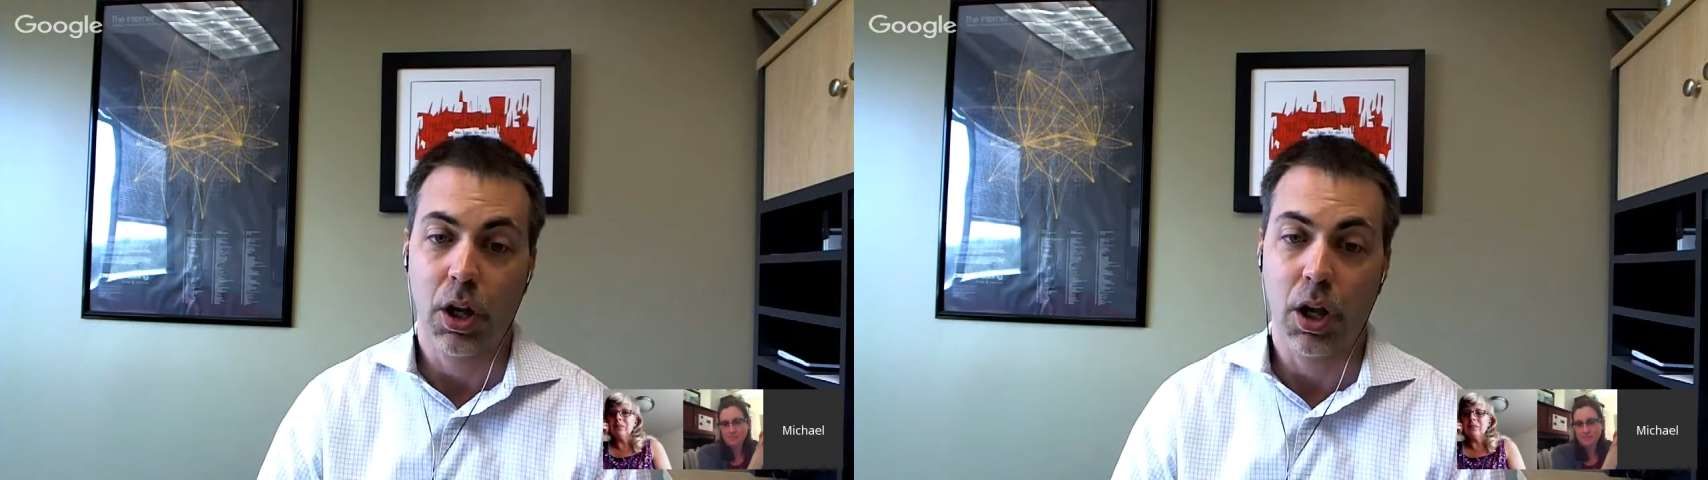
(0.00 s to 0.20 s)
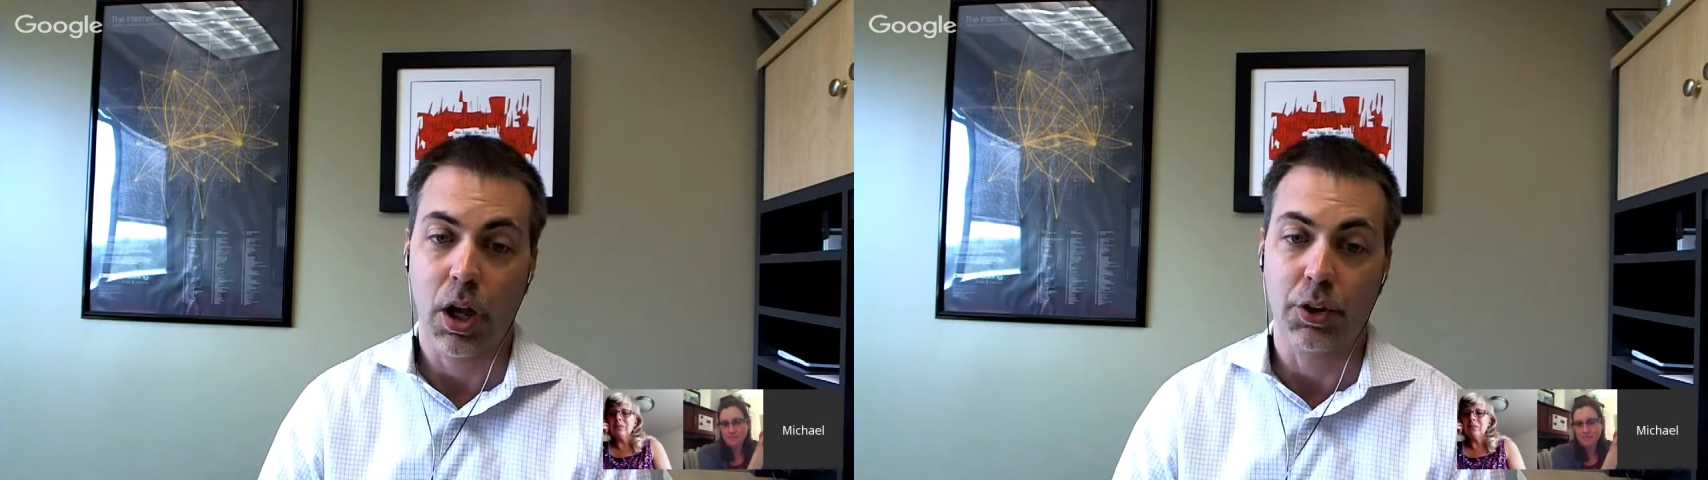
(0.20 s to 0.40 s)

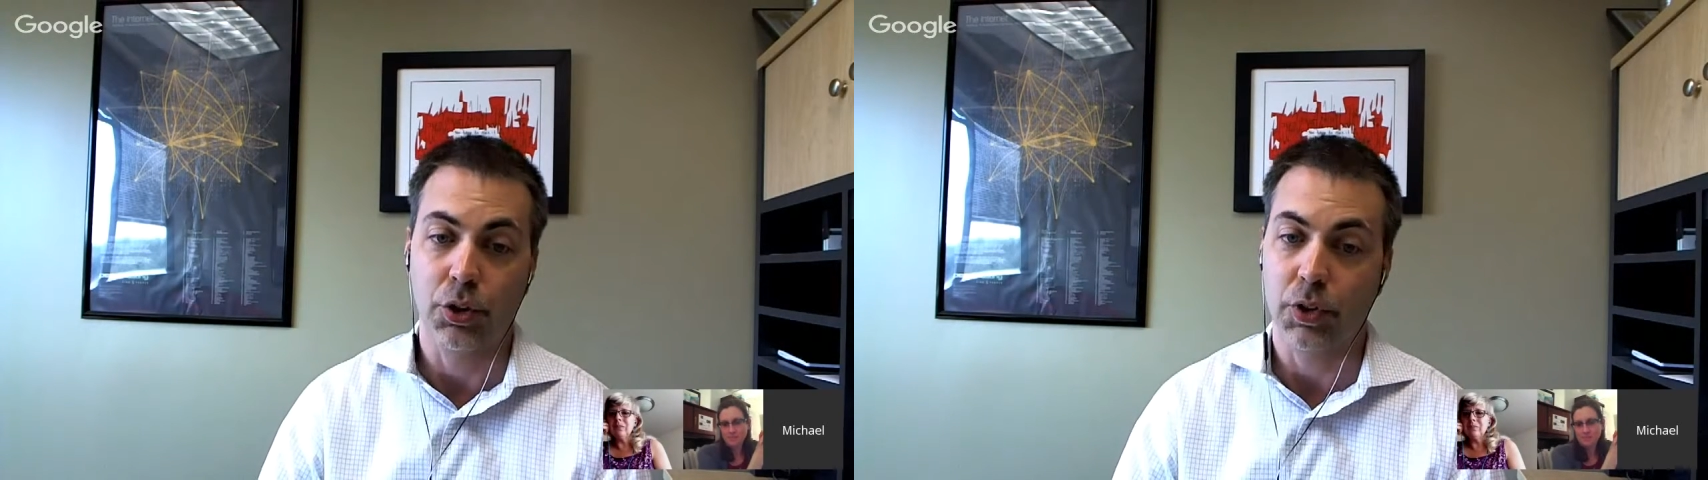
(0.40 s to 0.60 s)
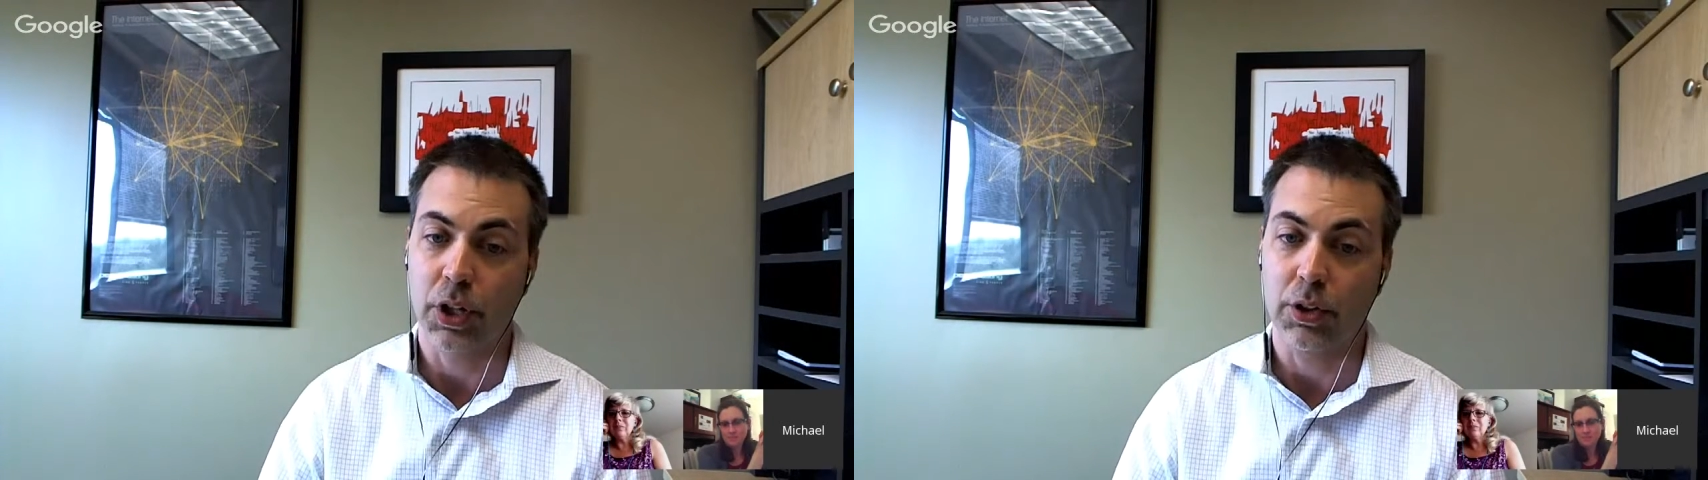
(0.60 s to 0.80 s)

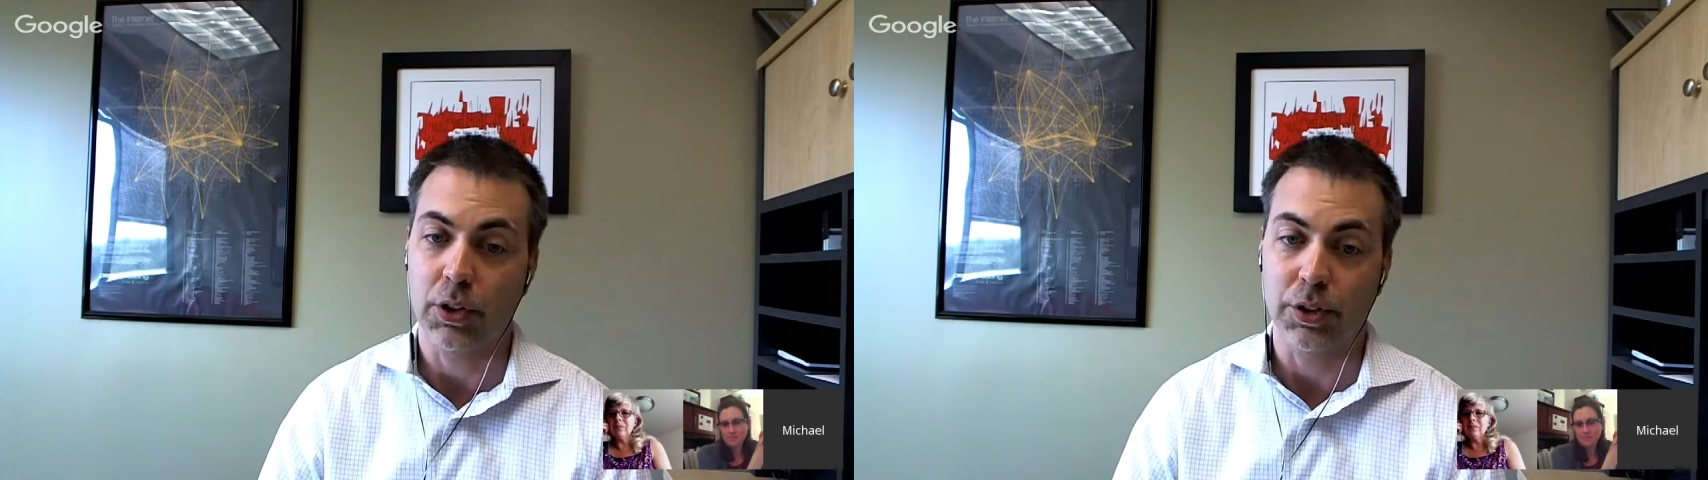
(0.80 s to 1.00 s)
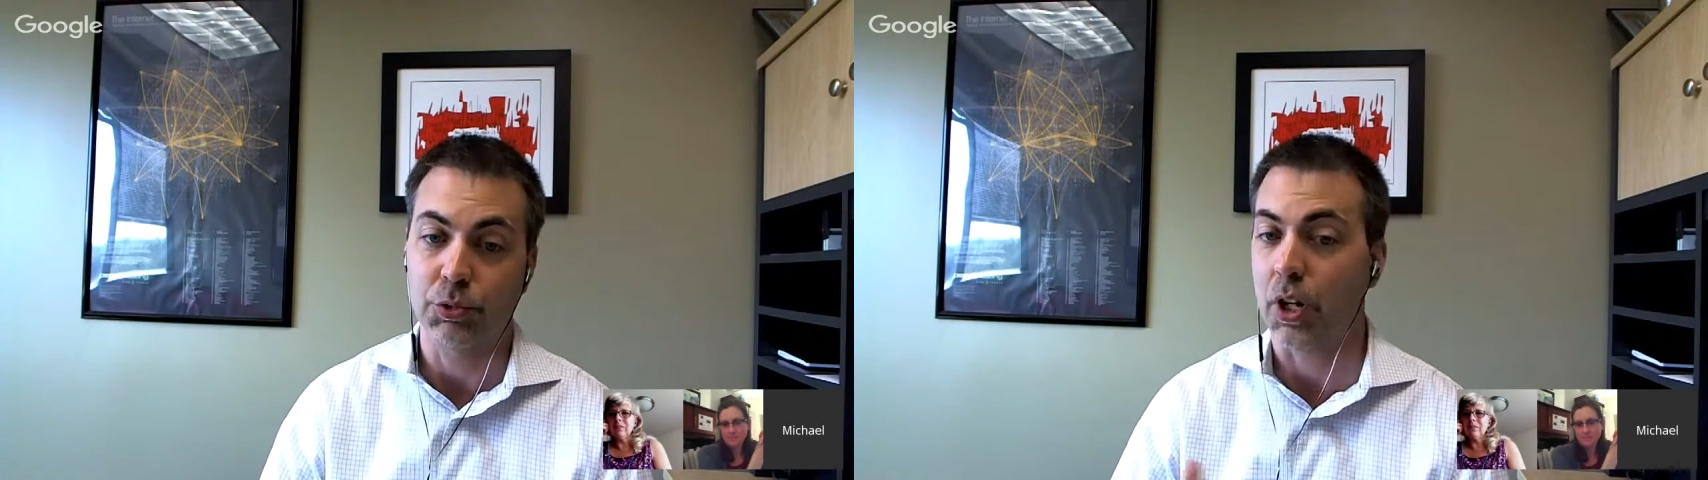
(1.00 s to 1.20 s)
don't forget you
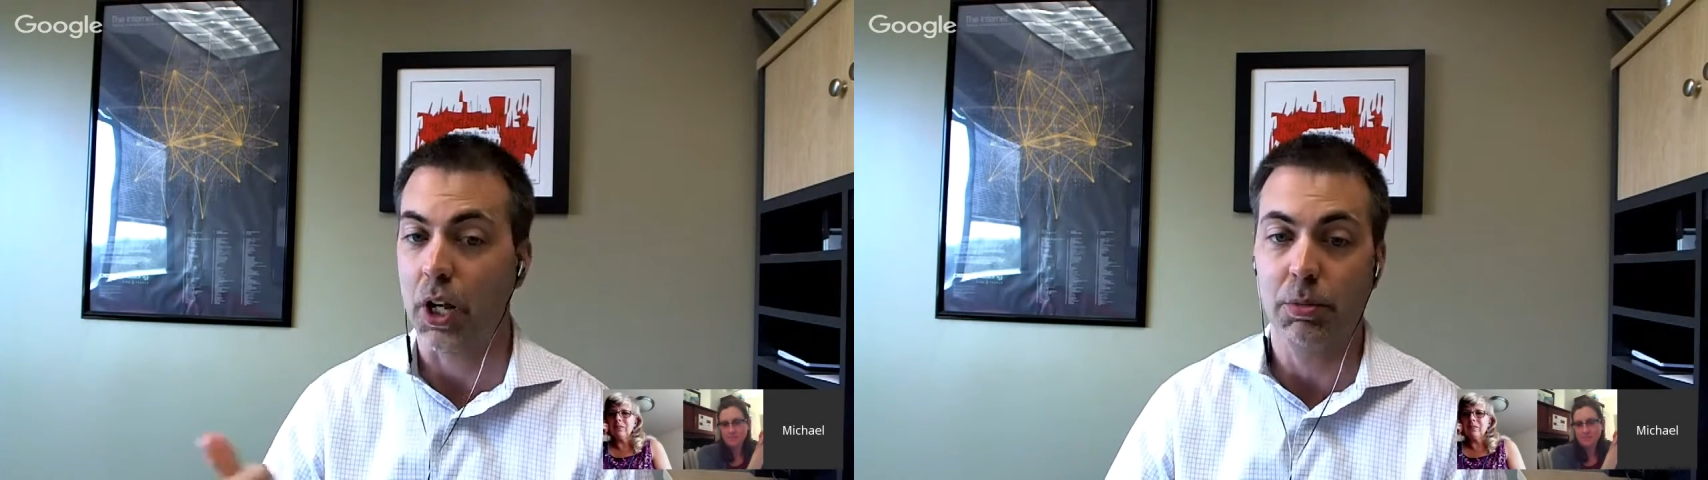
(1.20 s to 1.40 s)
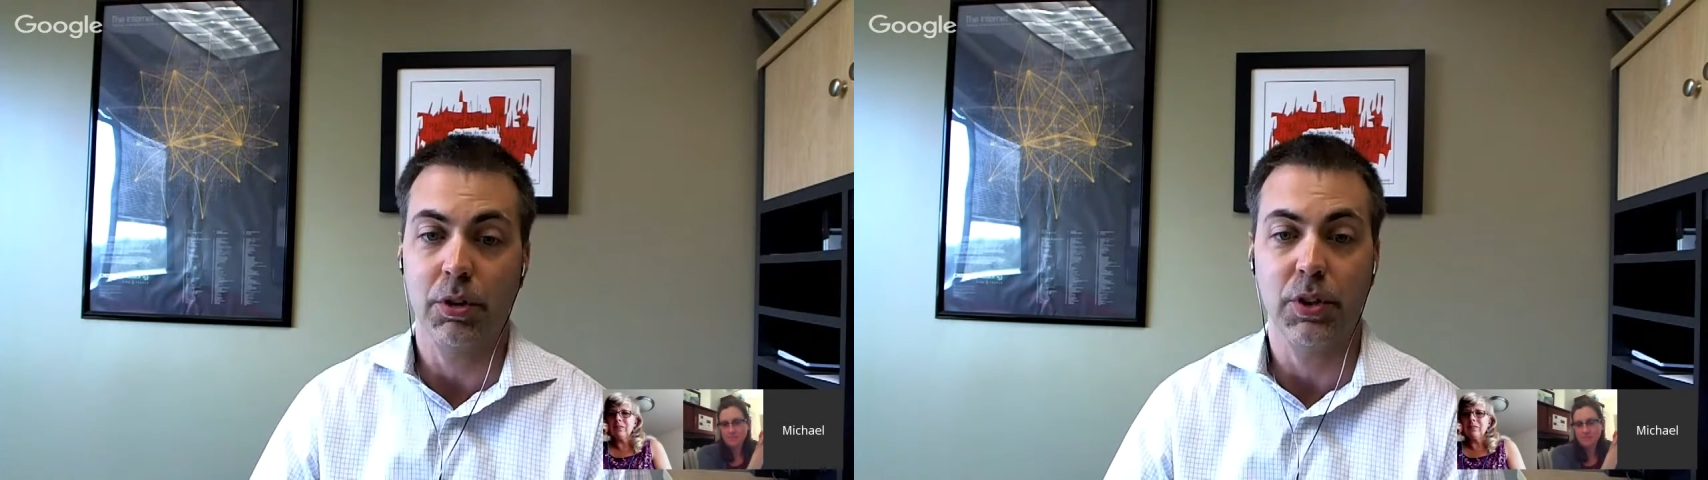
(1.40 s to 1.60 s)
can subscribe